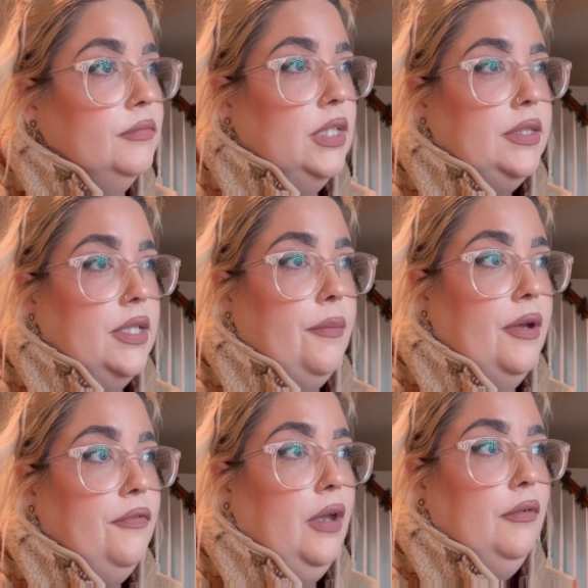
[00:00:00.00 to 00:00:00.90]
That's not my
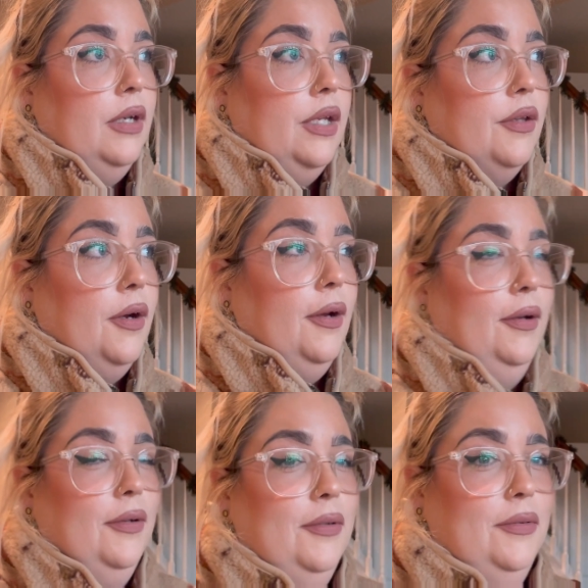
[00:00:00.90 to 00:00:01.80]
favorite either.
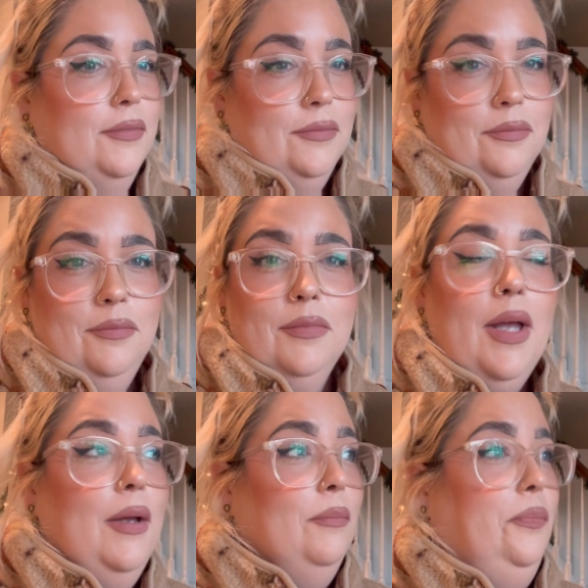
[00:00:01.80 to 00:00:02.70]

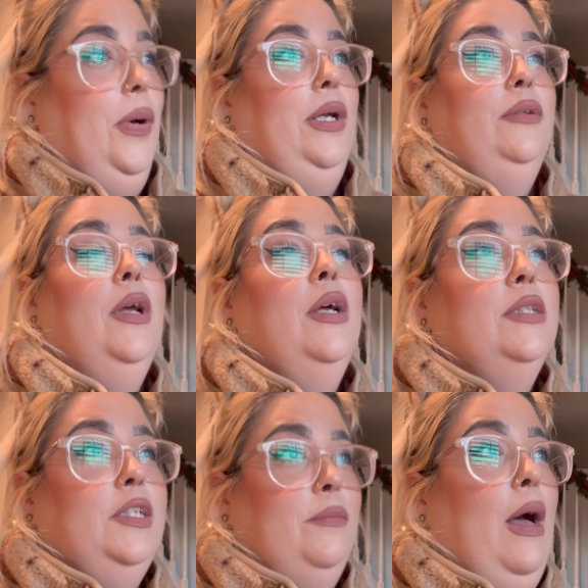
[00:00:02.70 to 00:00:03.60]
But
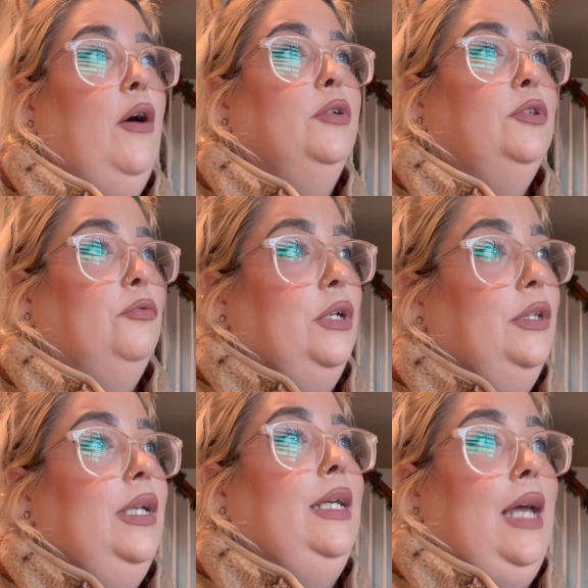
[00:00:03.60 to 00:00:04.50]
smells
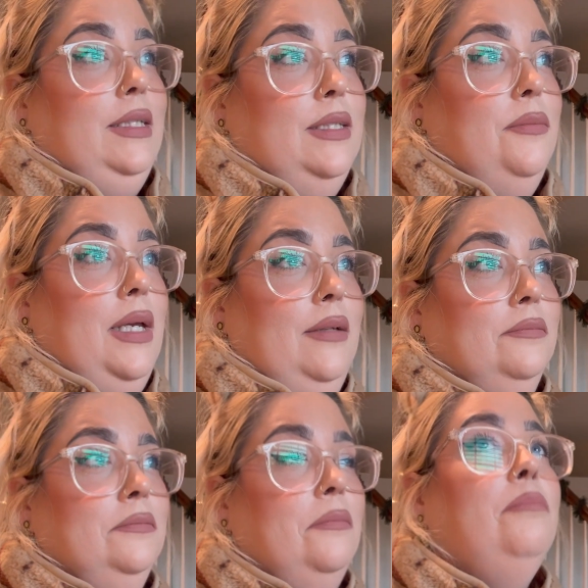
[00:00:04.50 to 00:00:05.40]
really get to me
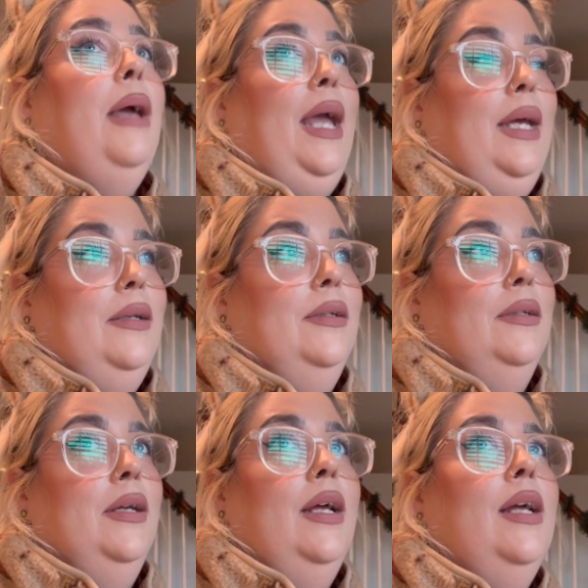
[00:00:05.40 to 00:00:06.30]
bad.
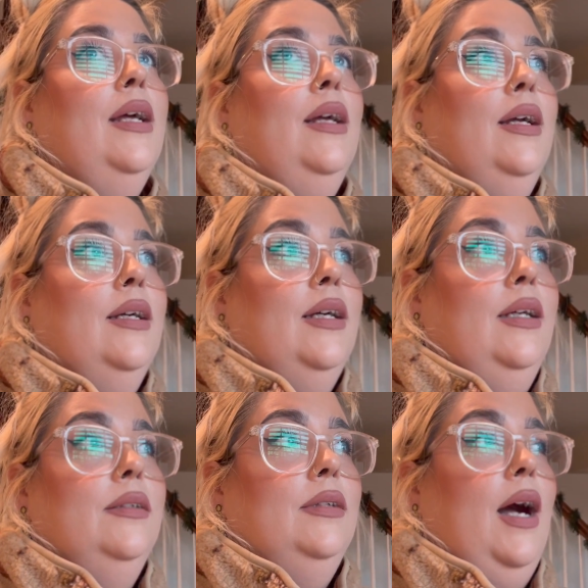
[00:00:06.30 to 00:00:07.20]

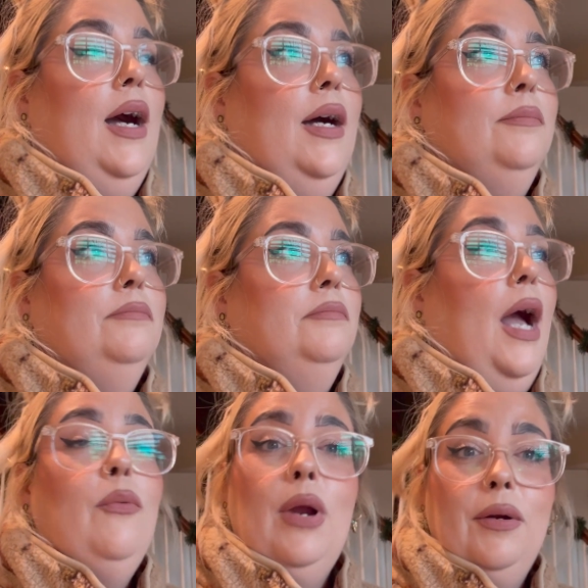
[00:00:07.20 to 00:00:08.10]

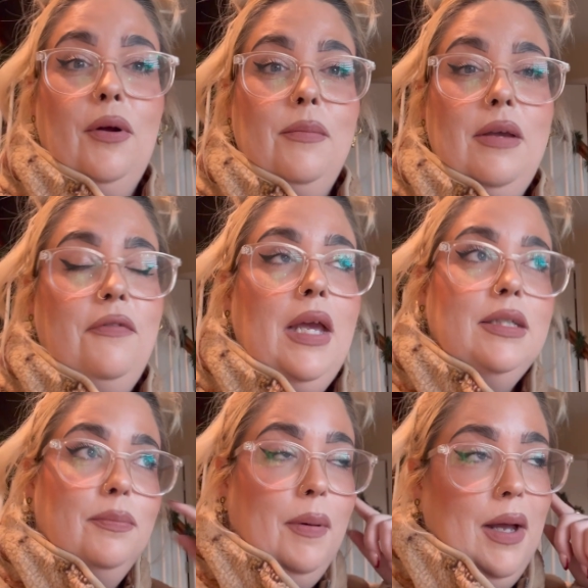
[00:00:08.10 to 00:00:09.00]
I wear it on my
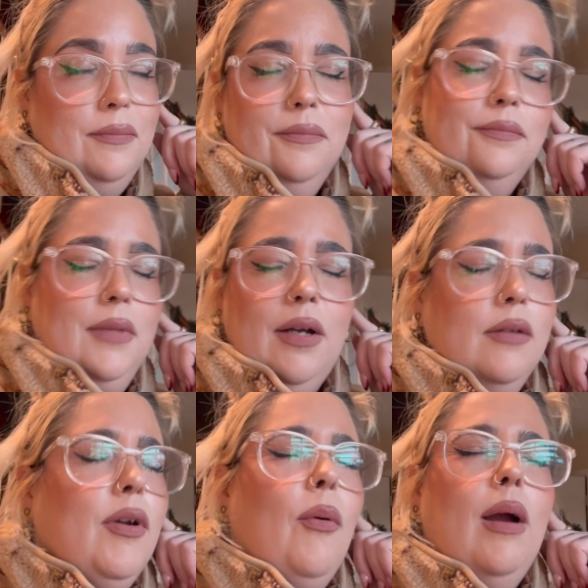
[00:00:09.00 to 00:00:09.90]
face, but I don't
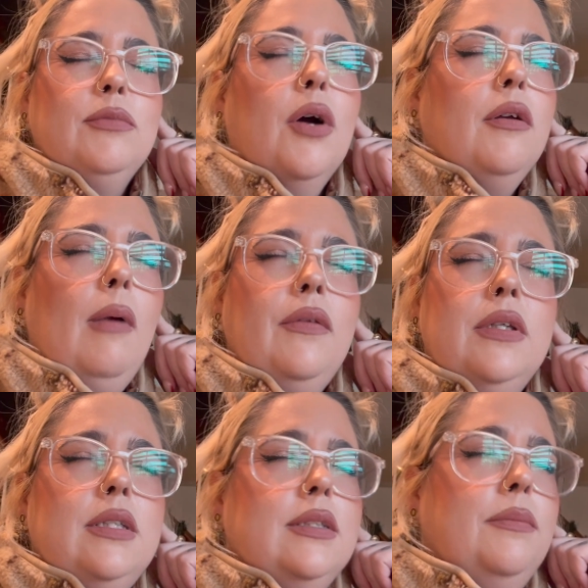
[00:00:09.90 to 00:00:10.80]
even know why I'm talking about
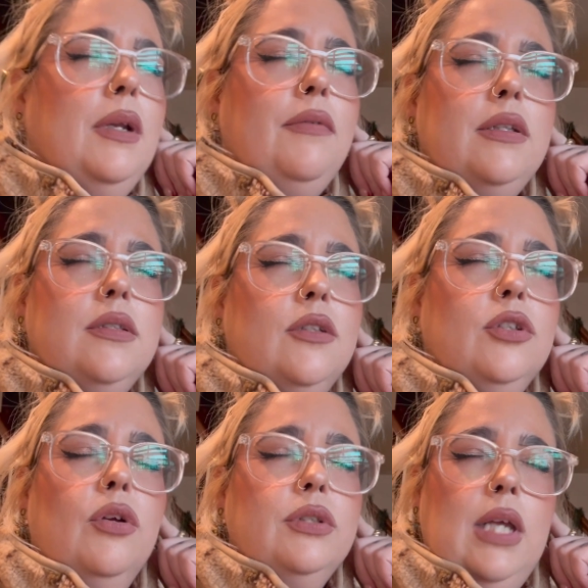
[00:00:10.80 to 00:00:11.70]
this, except that I've had such a
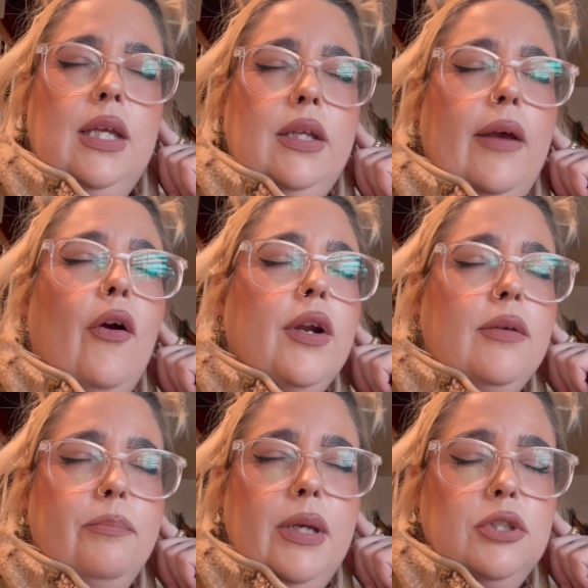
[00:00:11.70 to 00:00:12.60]
long day that I already
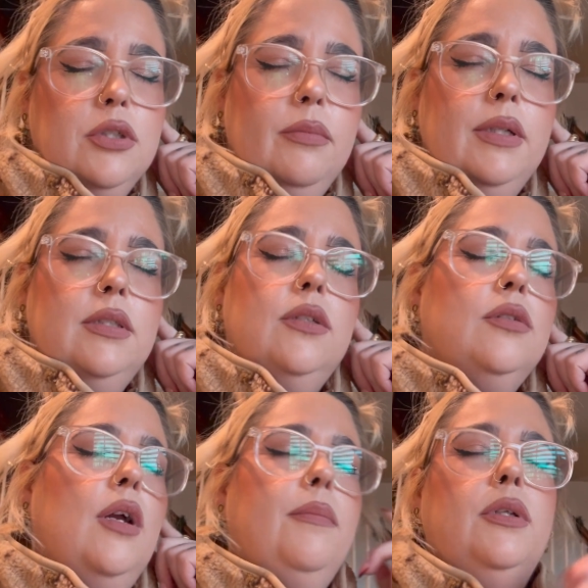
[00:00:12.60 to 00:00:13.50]
bitched to my
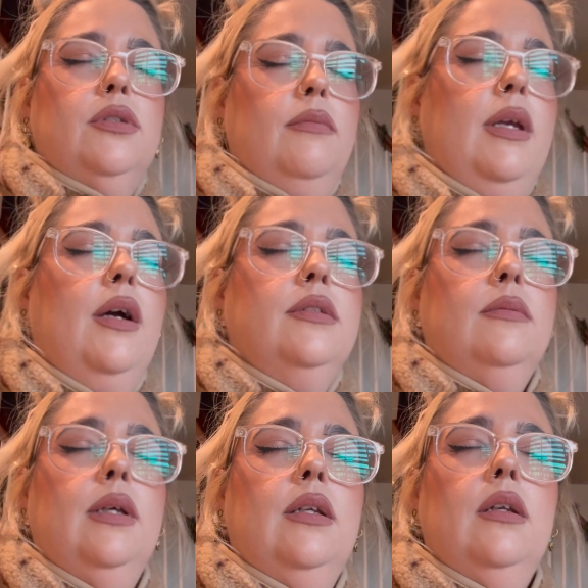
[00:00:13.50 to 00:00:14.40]
sister. I bitched to my
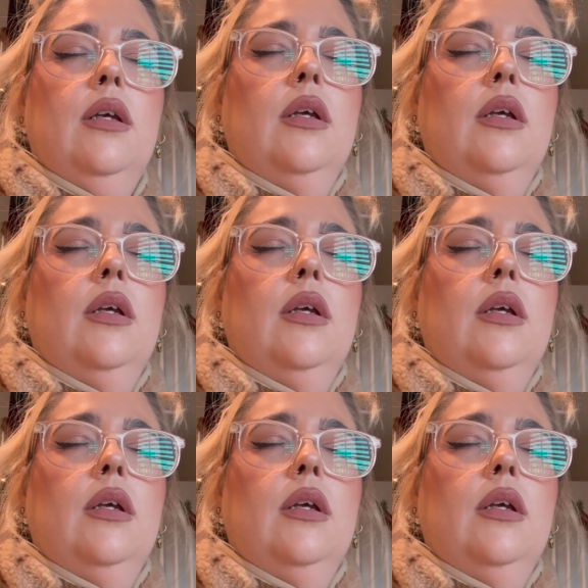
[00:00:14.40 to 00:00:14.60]
husband.